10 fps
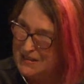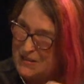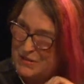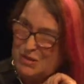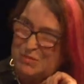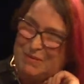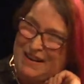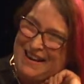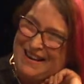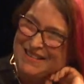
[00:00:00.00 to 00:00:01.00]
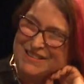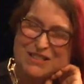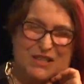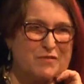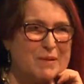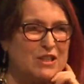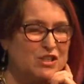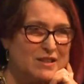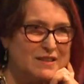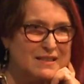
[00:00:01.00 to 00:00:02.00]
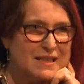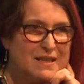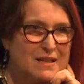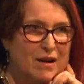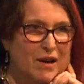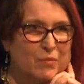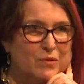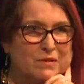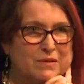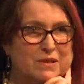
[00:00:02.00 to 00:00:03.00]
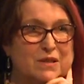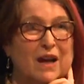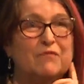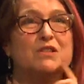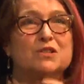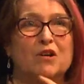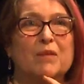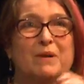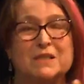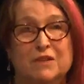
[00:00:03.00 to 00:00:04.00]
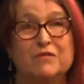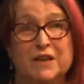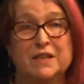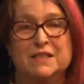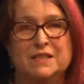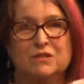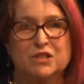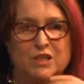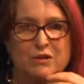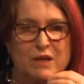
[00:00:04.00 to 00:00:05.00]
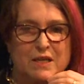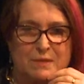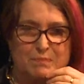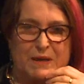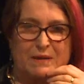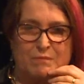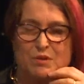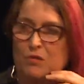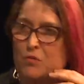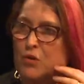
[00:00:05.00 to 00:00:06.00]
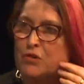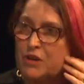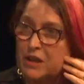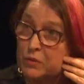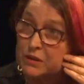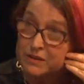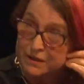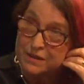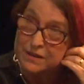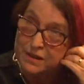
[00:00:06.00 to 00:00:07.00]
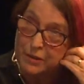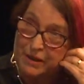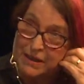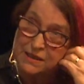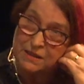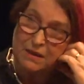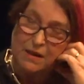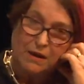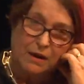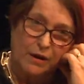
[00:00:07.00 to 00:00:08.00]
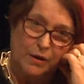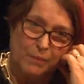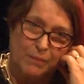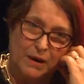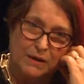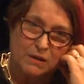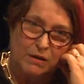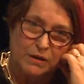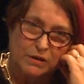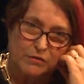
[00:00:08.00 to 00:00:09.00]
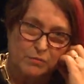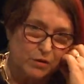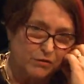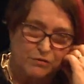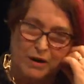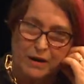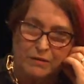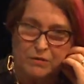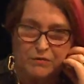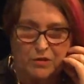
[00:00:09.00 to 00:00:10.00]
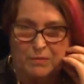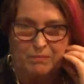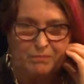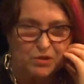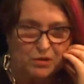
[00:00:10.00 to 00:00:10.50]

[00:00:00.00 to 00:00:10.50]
at Salisbury Playhouse, as you've mentioned, I would have described myself then, and still do, as being sort of wandering in the wilderness a bit. I'd kind of moved around from